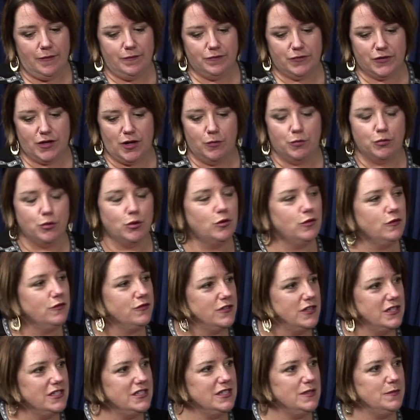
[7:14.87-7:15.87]
approved
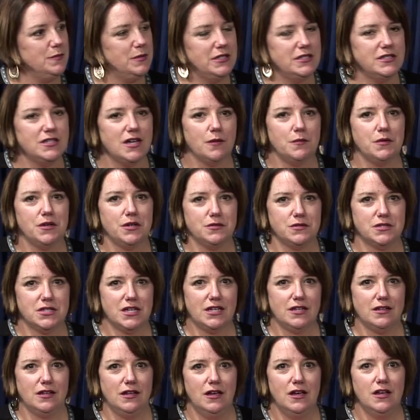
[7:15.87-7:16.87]
the DPW
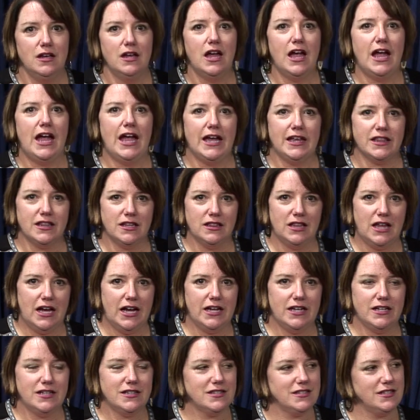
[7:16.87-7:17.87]
to hang the
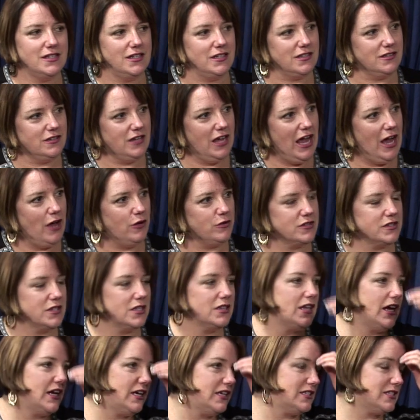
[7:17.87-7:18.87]
lights and house the
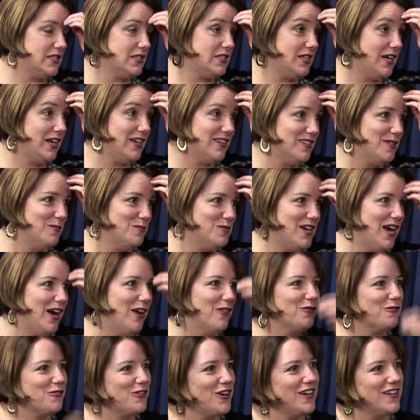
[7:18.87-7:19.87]
lights and take them
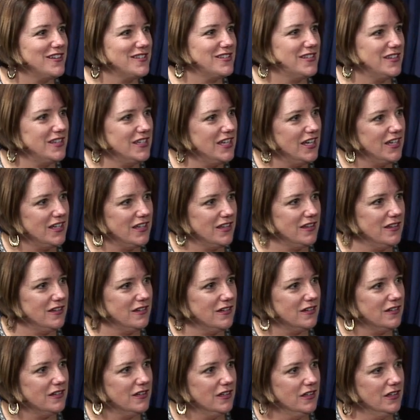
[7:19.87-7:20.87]
down for us at the end of
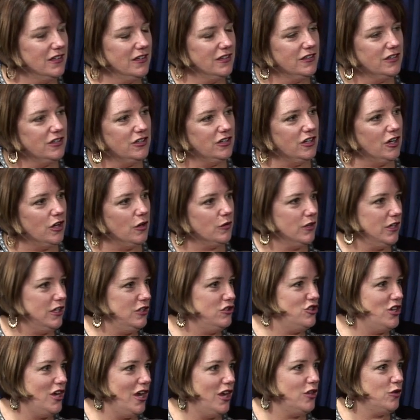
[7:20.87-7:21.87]
the, you know, in
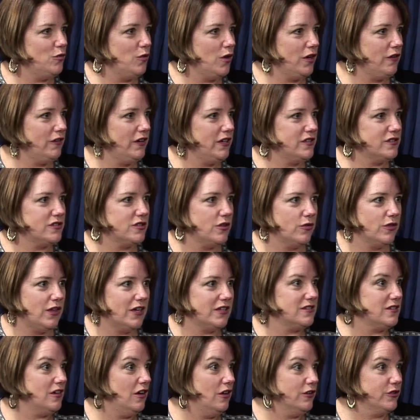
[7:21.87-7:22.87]
January. So
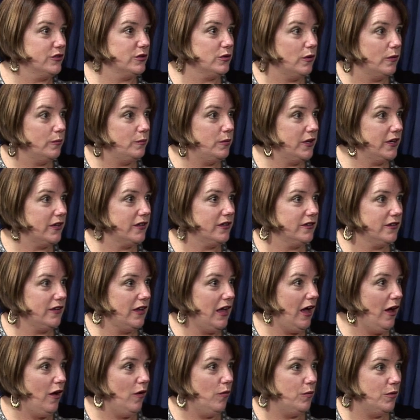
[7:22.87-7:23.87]
that's also a big
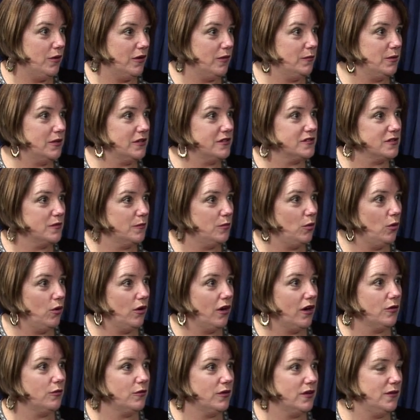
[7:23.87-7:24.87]
help and a big
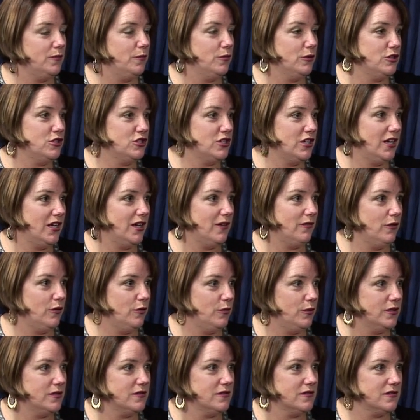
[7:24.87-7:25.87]
support. We appreciate
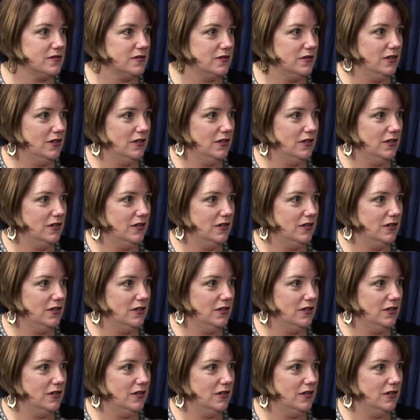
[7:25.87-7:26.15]
everyone's